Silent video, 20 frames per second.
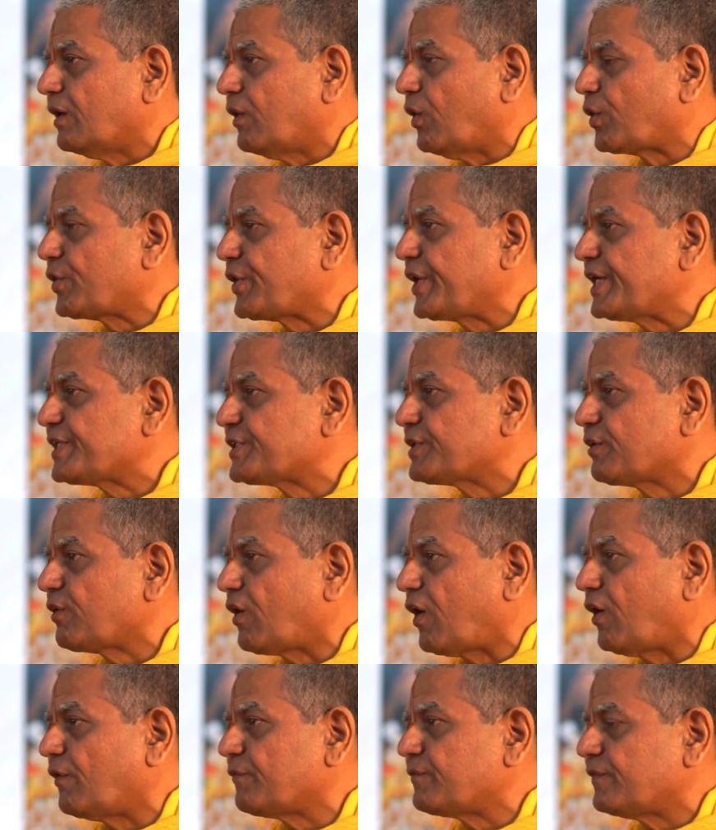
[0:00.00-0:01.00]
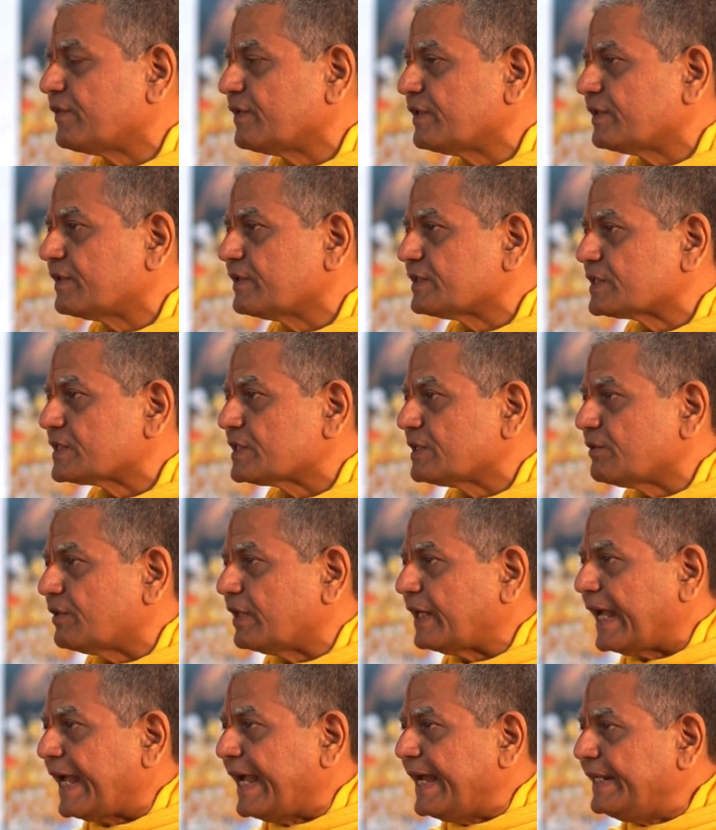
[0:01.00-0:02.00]
occasion of
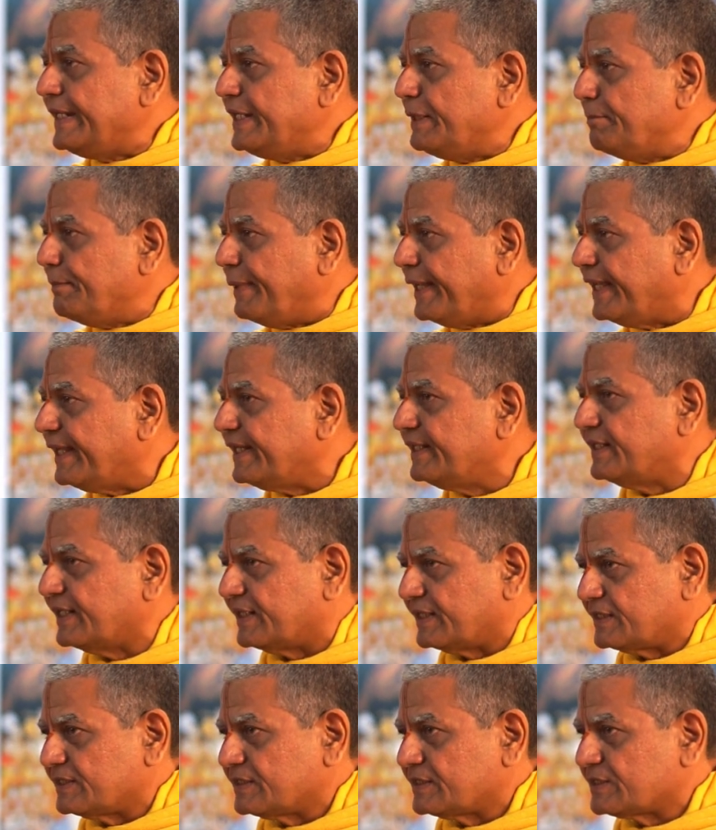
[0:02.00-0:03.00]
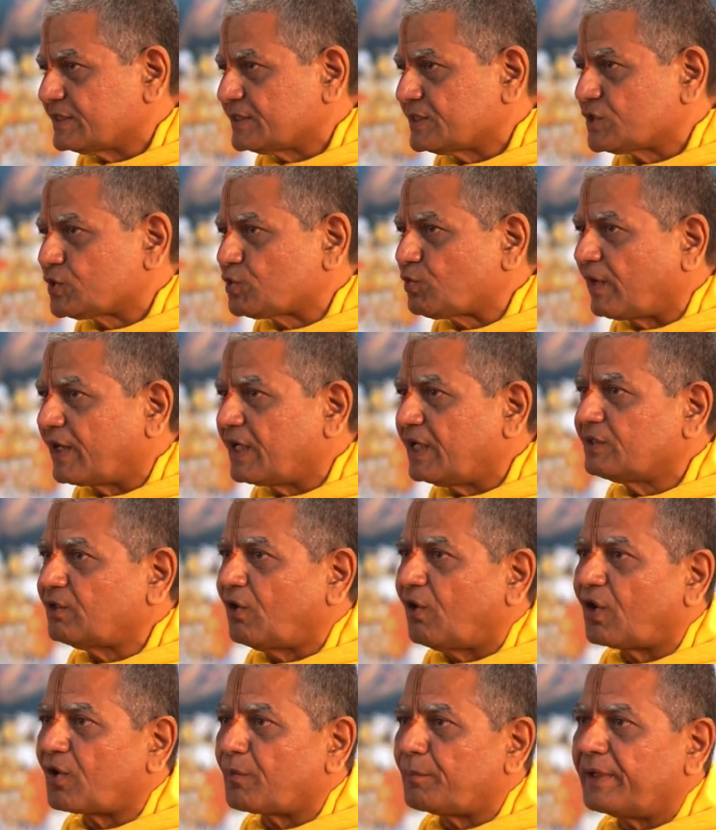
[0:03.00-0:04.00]
any bheda,
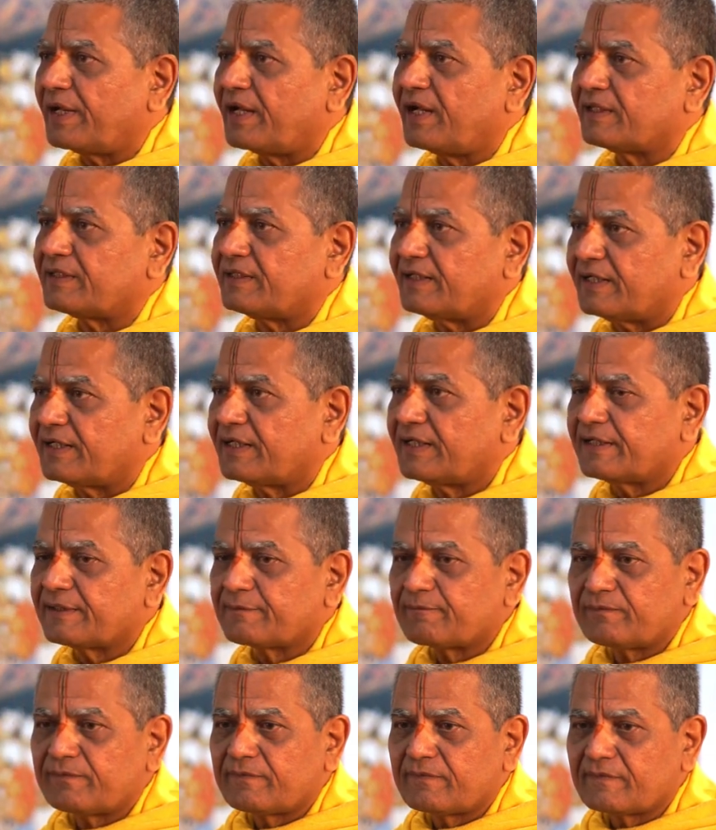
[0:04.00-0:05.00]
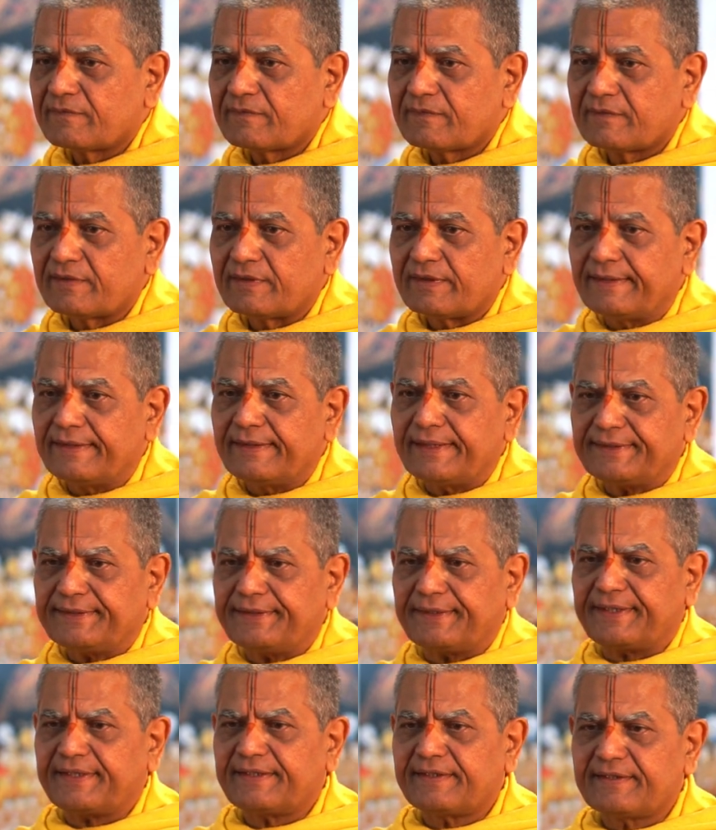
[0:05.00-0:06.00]
swagata or begata,
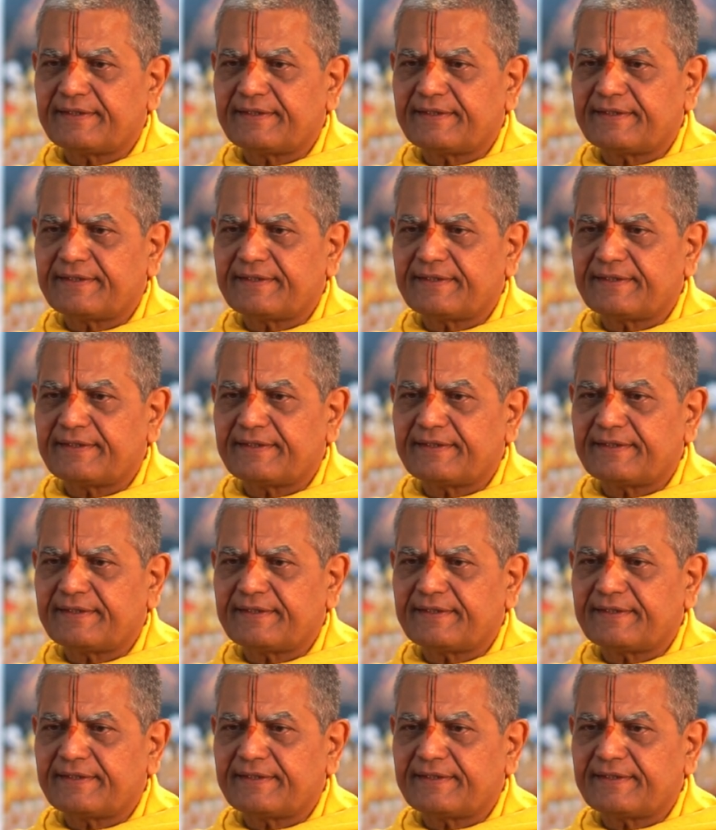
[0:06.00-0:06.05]
nothing.